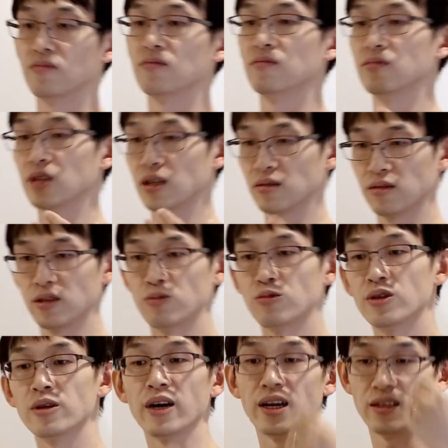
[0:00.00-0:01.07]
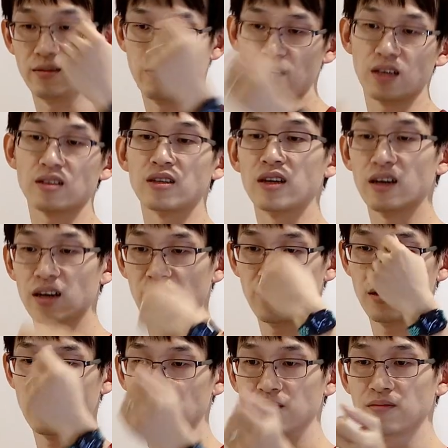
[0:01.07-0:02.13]
well, the real atom actually
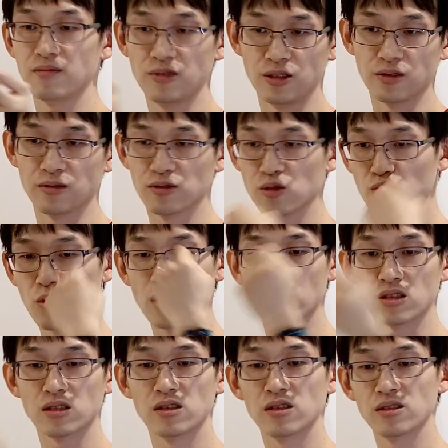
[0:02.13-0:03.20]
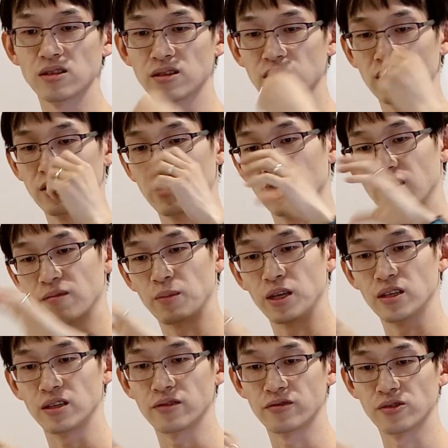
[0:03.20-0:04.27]
has structures, and then they have
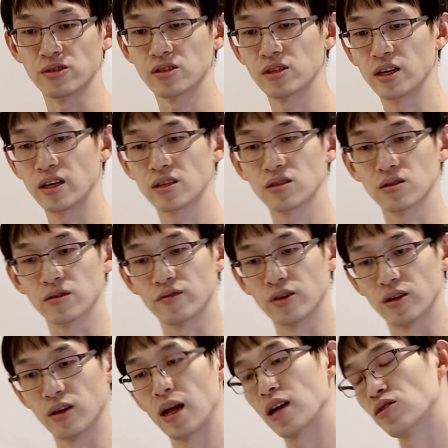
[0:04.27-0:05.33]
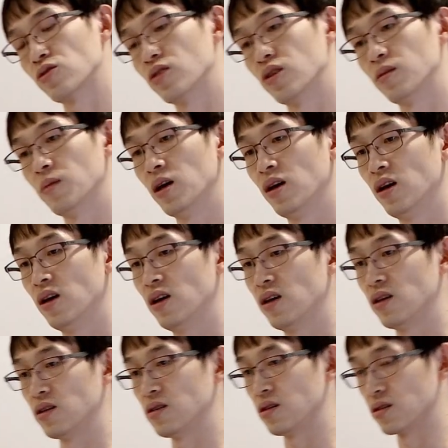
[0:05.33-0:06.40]
many different states of your electron.
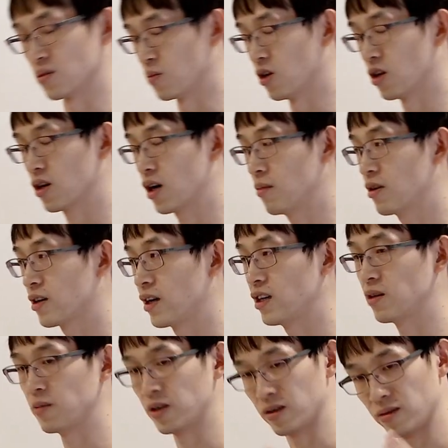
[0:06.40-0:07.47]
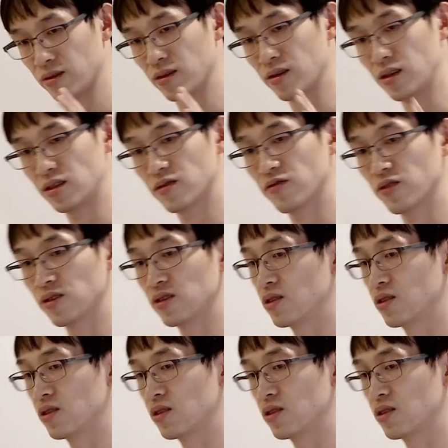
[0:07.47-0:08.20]
It's more complicated, but that's for the